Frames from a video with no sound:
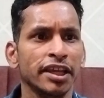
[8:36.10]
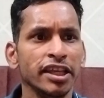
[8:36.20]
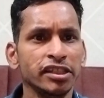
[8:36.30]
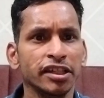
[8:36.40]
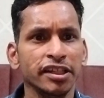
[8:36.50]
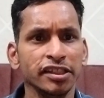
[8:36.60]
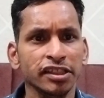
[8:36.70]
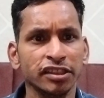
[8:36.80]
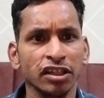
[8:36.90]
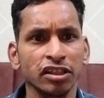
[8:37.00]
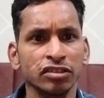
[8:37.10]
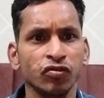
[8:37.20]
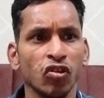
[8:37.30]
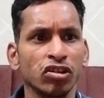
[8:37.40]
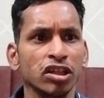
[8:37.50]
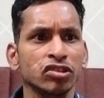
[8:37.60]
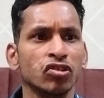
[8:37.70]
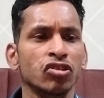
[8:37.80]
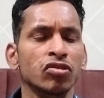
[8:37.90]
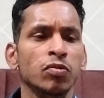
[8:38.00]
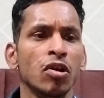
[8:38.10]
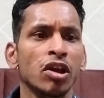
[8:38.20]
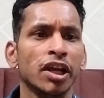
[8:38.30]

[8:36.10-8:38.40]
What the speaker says: Case studies research, focus group,